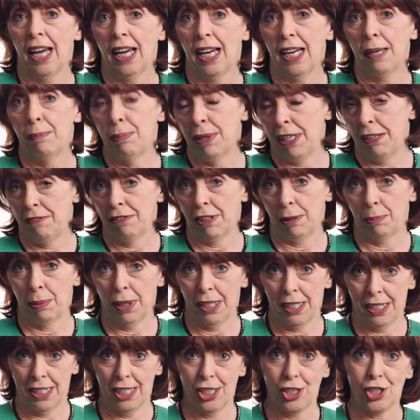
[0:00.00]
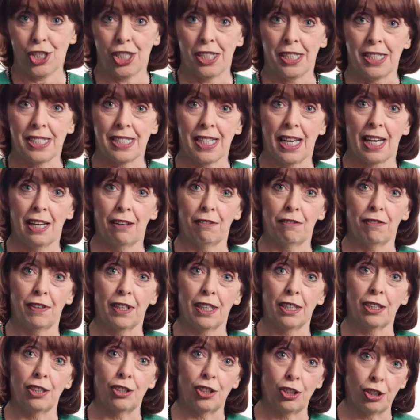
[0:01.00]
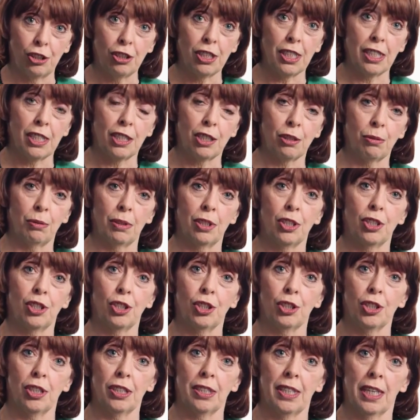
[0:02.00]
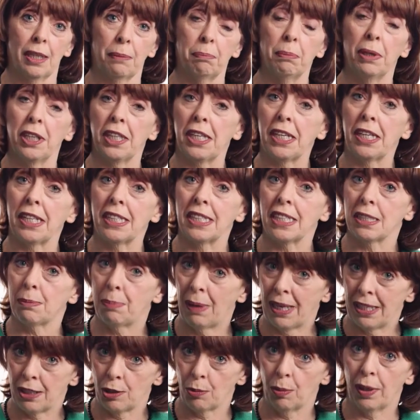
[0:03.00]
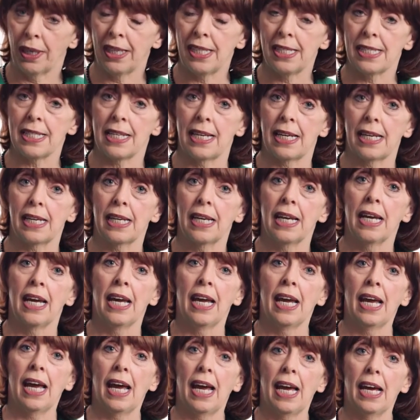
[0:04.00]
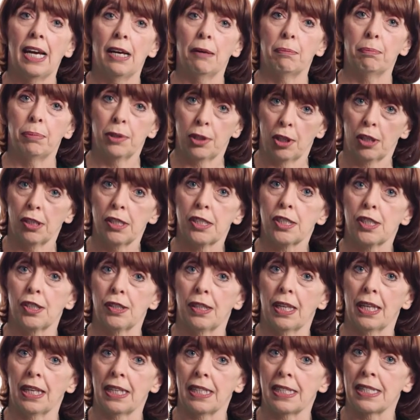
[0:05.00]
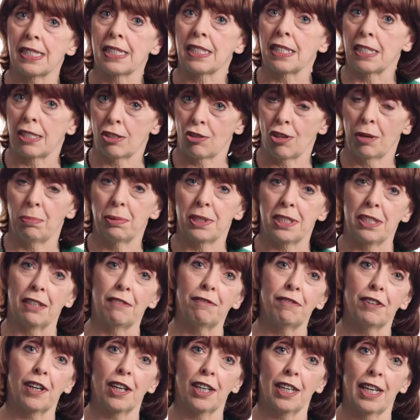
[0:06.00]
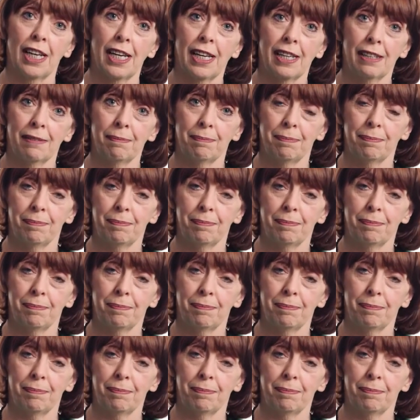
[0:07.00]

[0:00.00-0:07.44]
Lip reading: I believe that politicians have a duty to ensure that money is spent wisely, but also that it's distributed fairly.